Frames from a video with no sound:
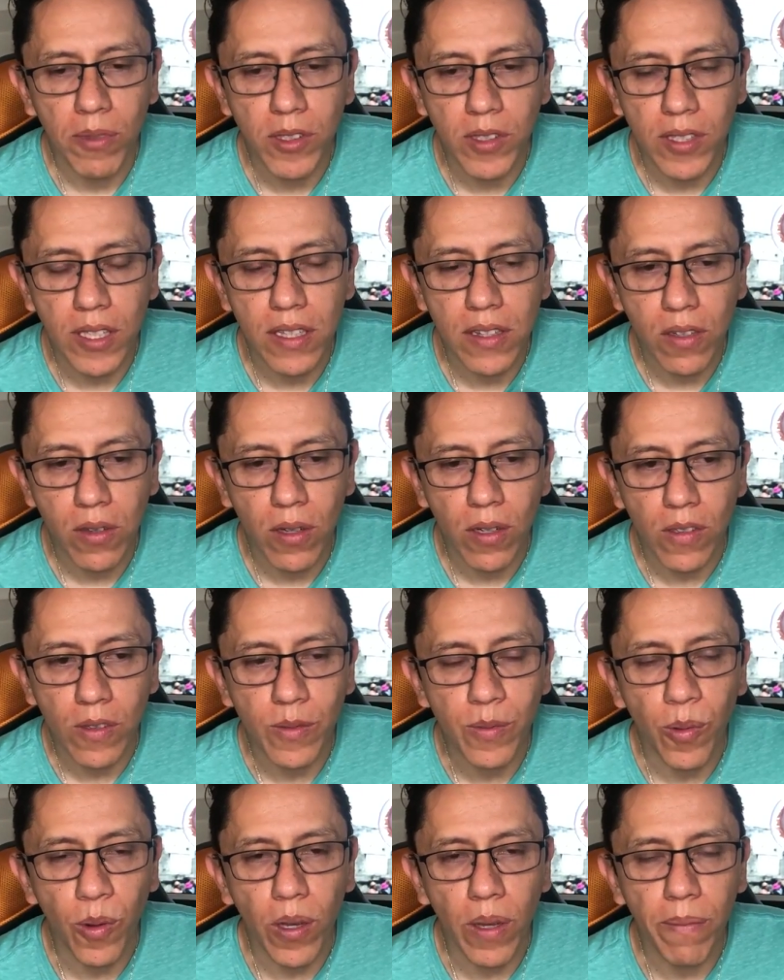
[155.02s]
which is not
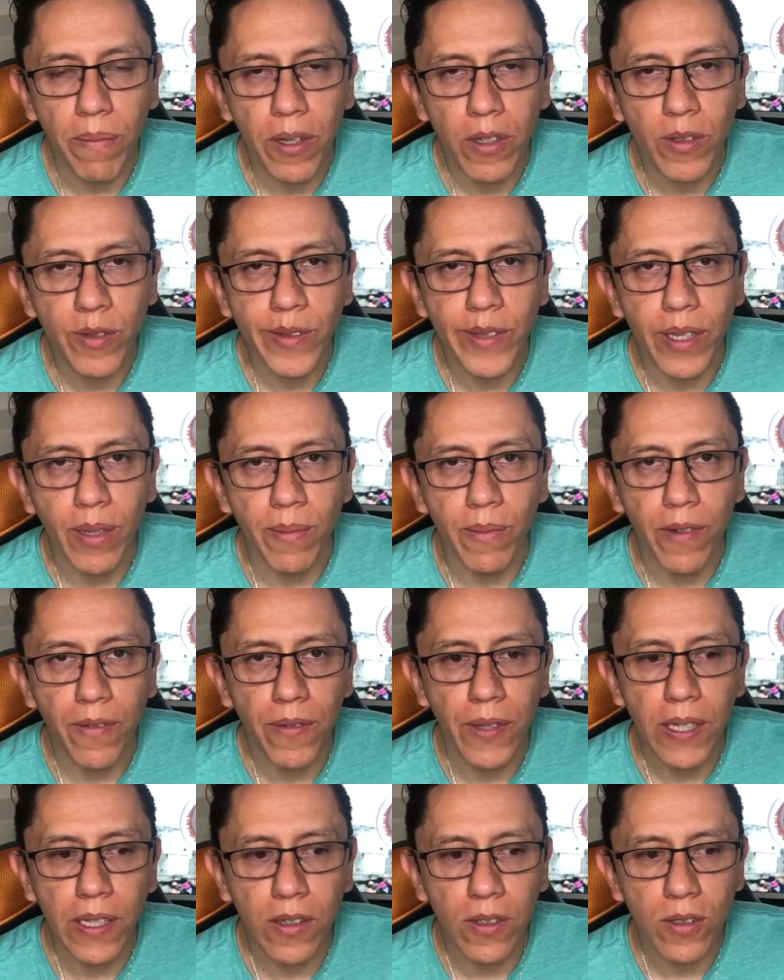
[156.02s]
going to contract as
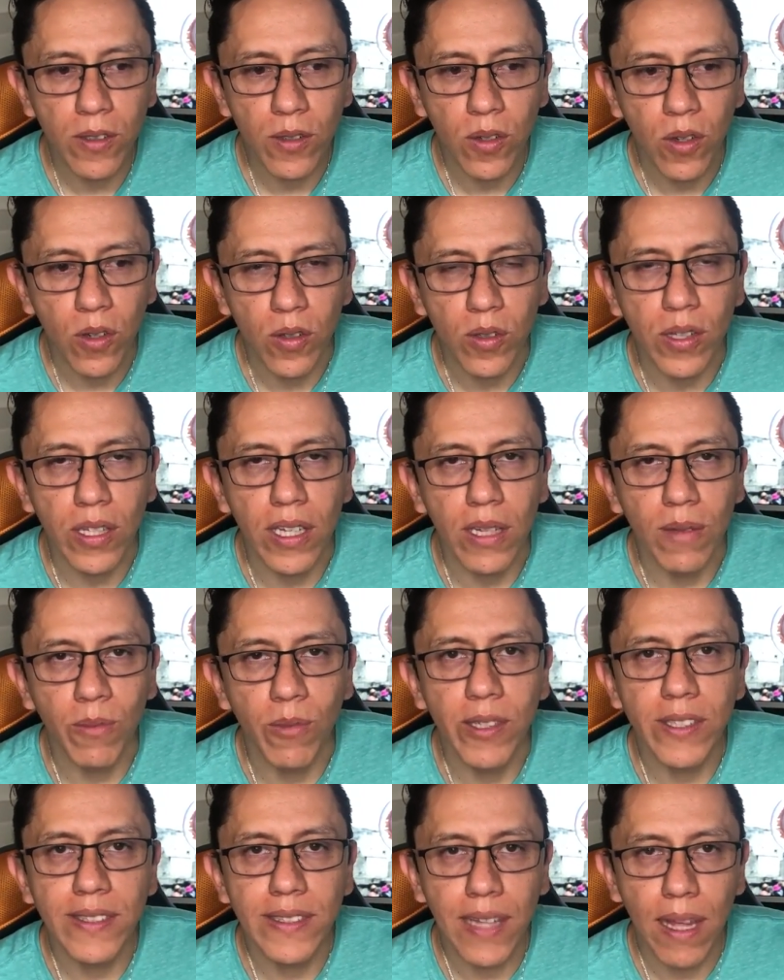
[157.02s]
quickly. It does
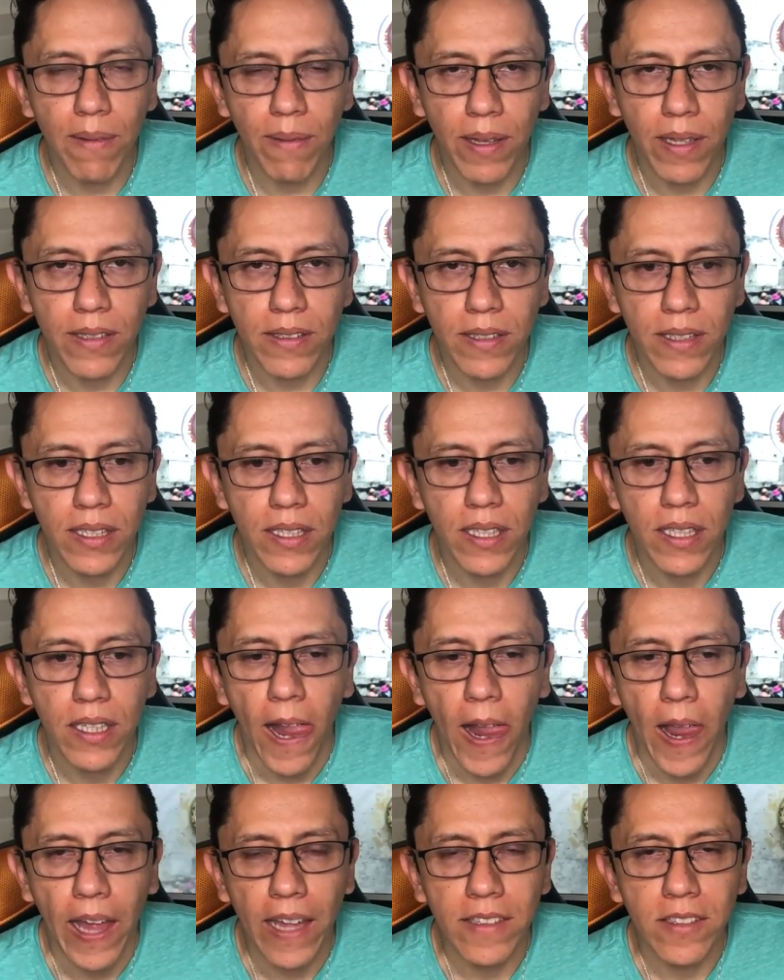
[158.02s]
contract, but
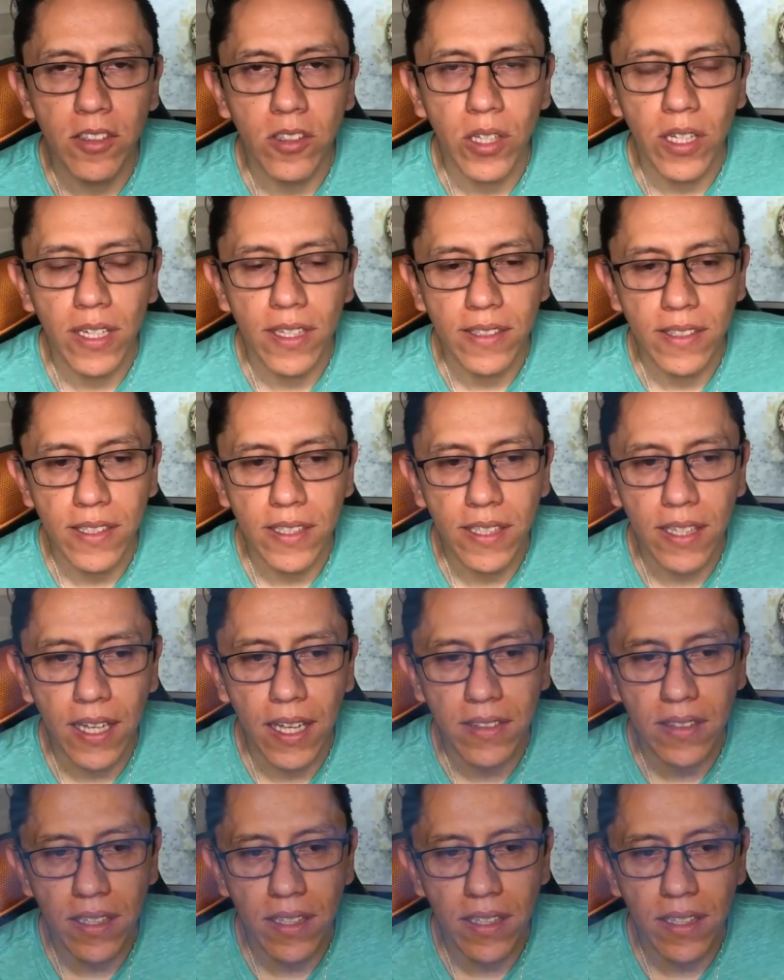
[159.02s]
it is more rigid than the